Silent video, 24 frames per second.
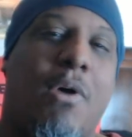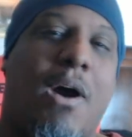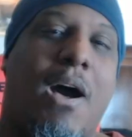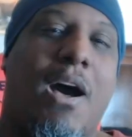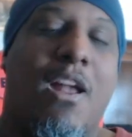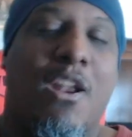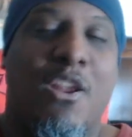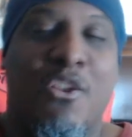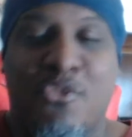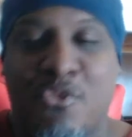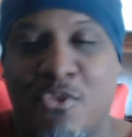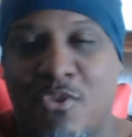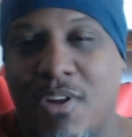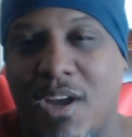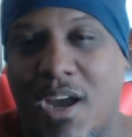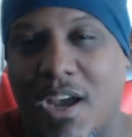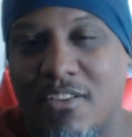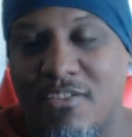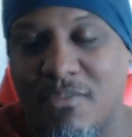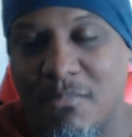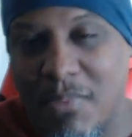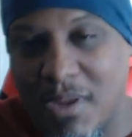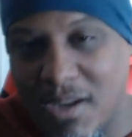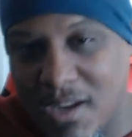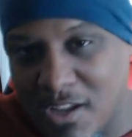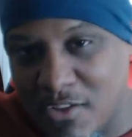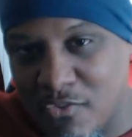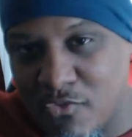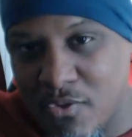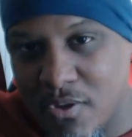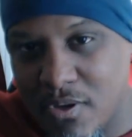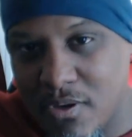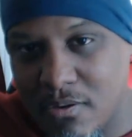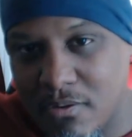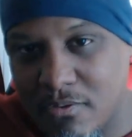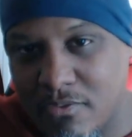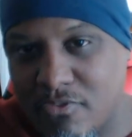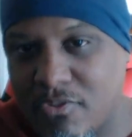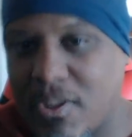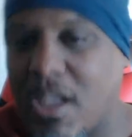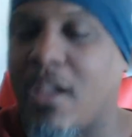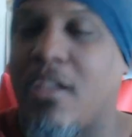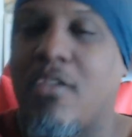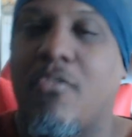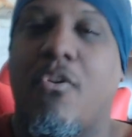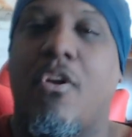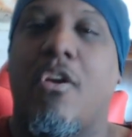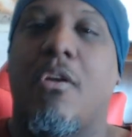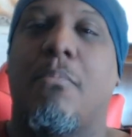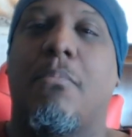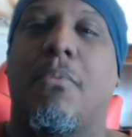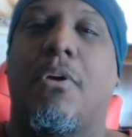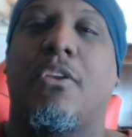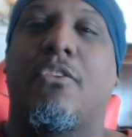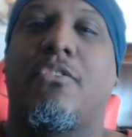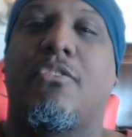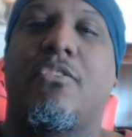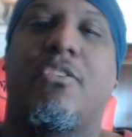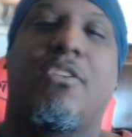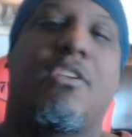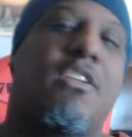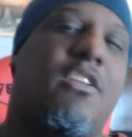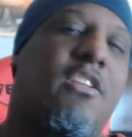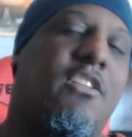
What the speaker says: will holler at you guys in my next video. Thank you very much.